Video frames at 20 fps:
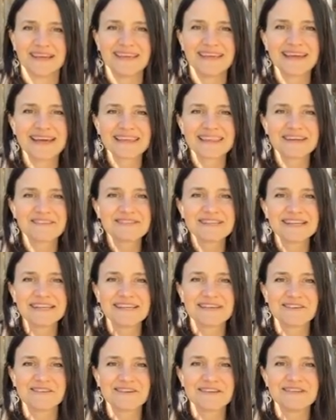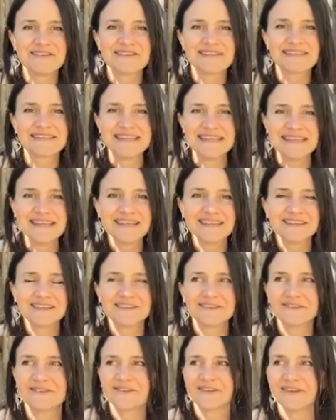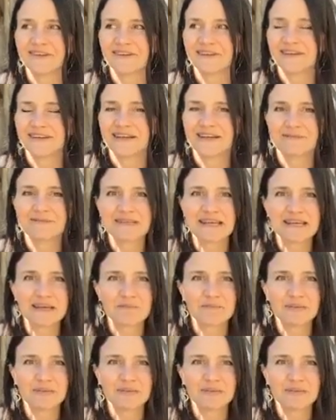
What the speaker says: yeah, I'd love to hear what you see, or take a